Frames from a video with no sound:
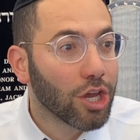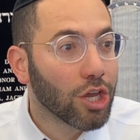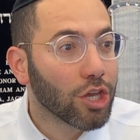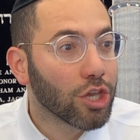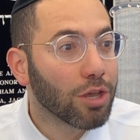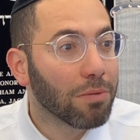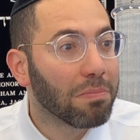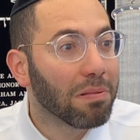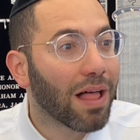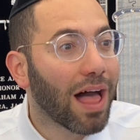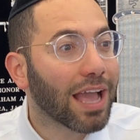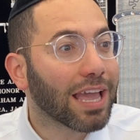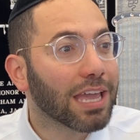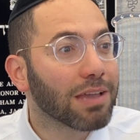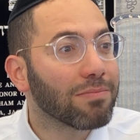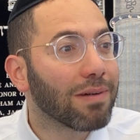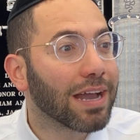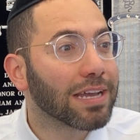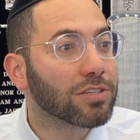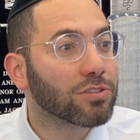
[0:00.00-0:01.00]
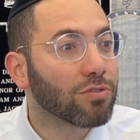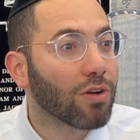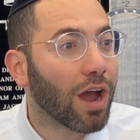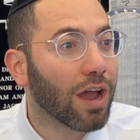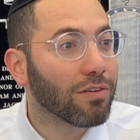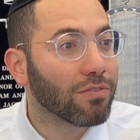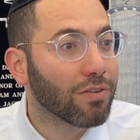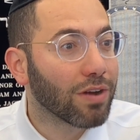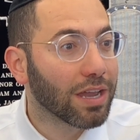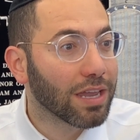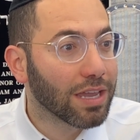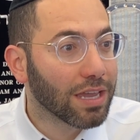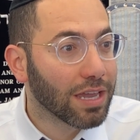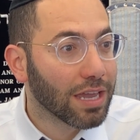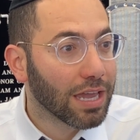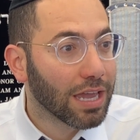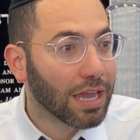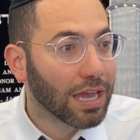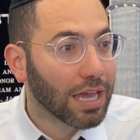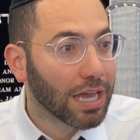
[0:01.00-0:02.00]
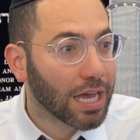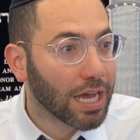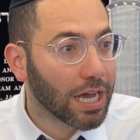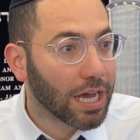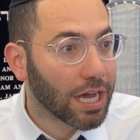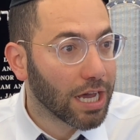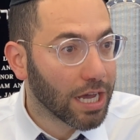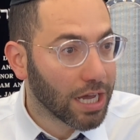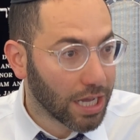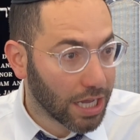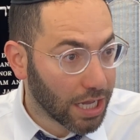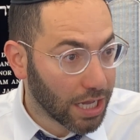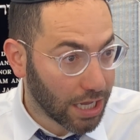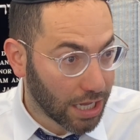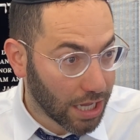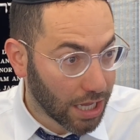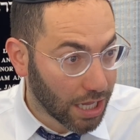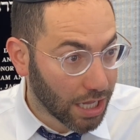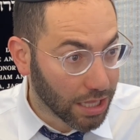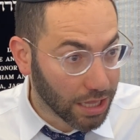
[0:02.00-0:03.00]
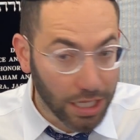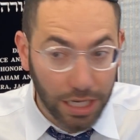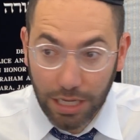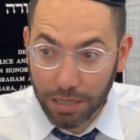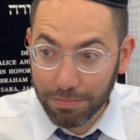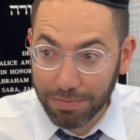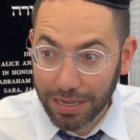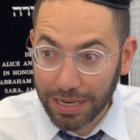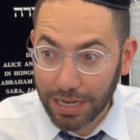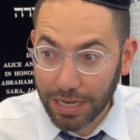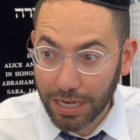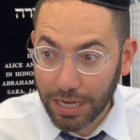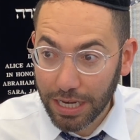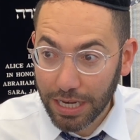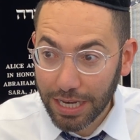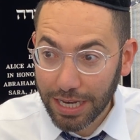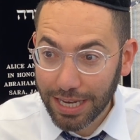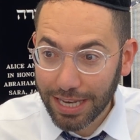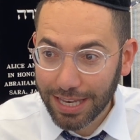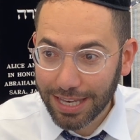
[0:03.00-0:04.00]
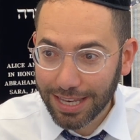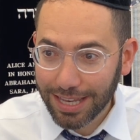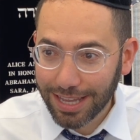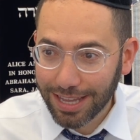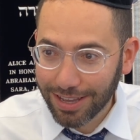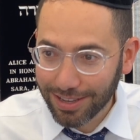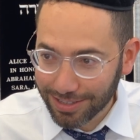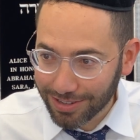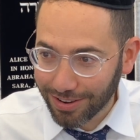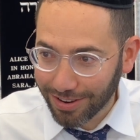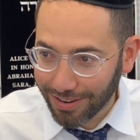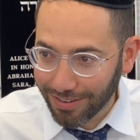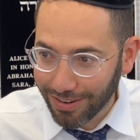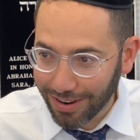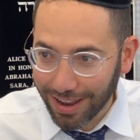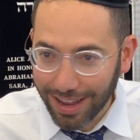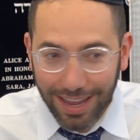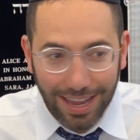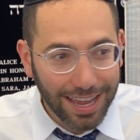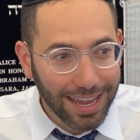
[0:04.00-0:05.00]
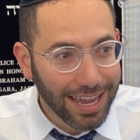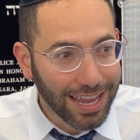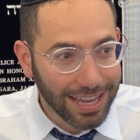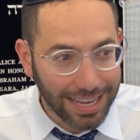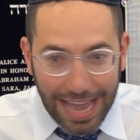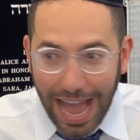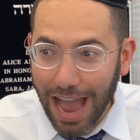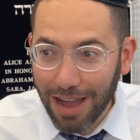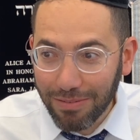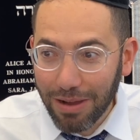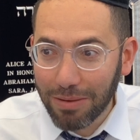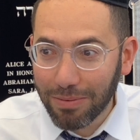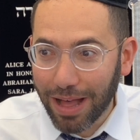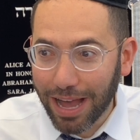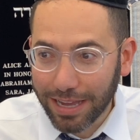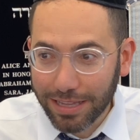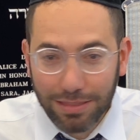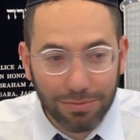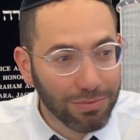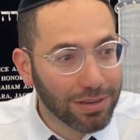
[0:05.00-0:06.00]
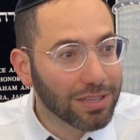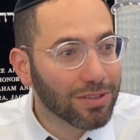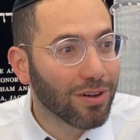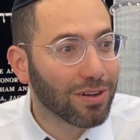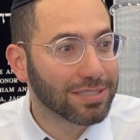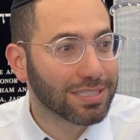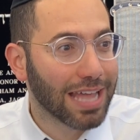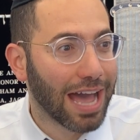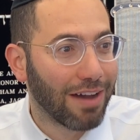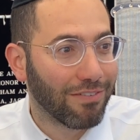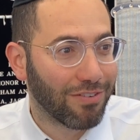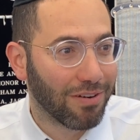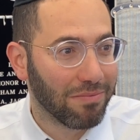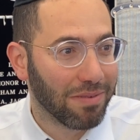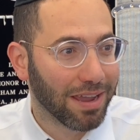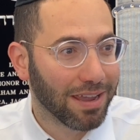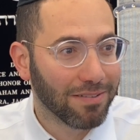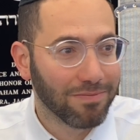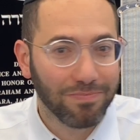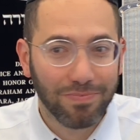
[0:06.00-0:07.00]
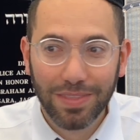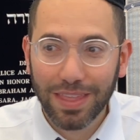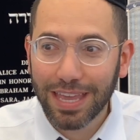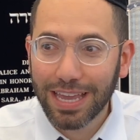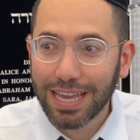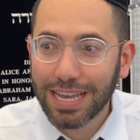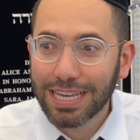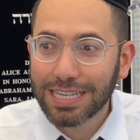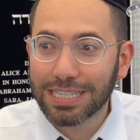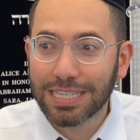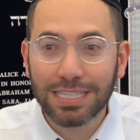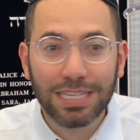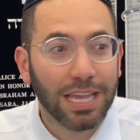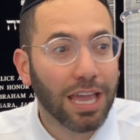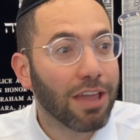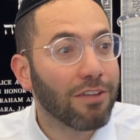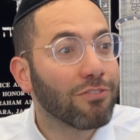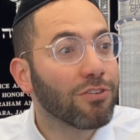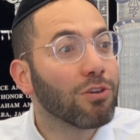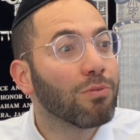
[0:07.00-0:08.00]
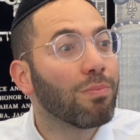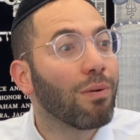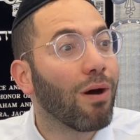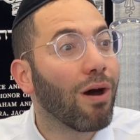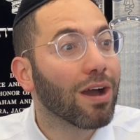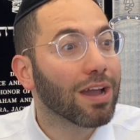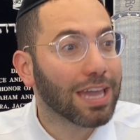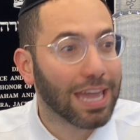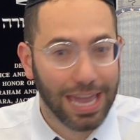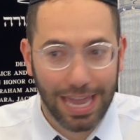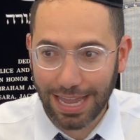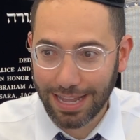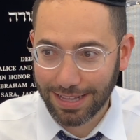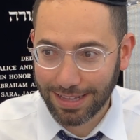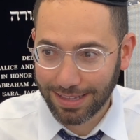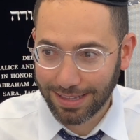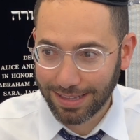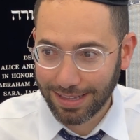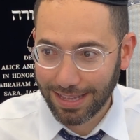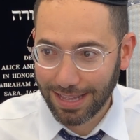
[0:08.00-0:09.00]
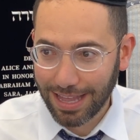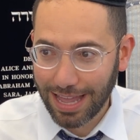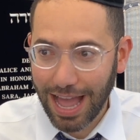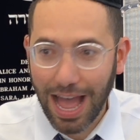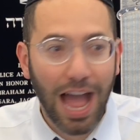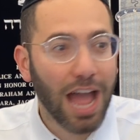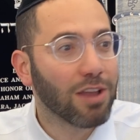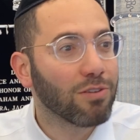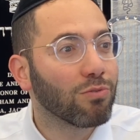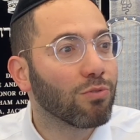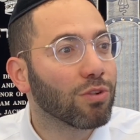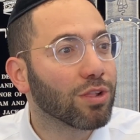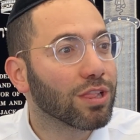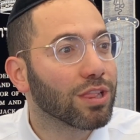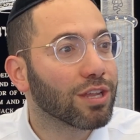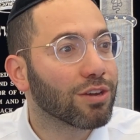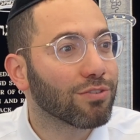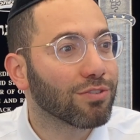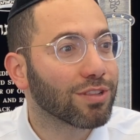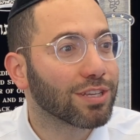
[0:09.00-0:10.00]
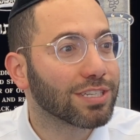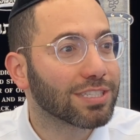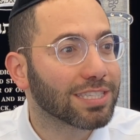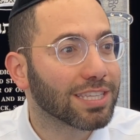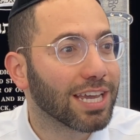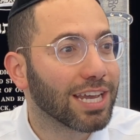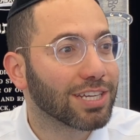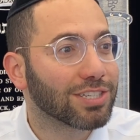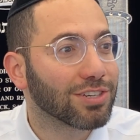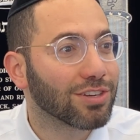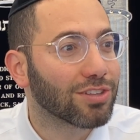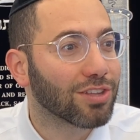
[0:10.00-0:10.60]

You're blocking my driveway a little bit. The guy on my block, three doors down from me. He says, if you park here, I will literally slash your